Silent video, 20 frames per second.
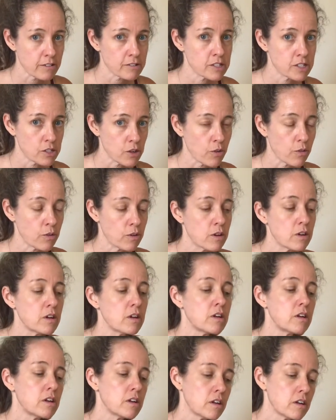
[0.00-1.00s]
So
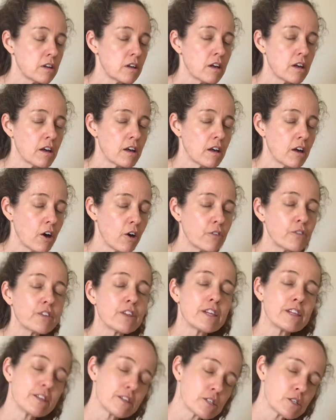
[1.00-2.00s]

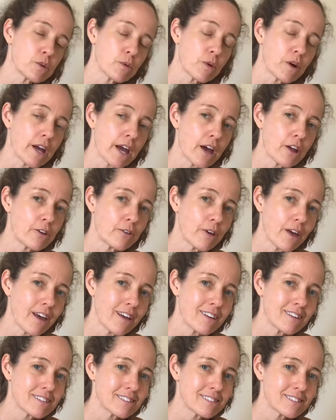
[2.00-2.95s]
hopefully this will work out okay.